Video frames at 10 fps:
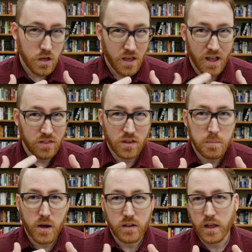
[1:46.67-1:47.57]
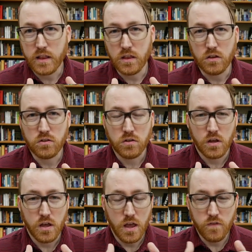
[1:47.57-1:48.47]
And think about it like this.
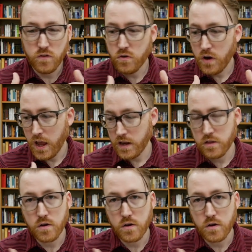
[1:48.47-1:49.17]
If you're handing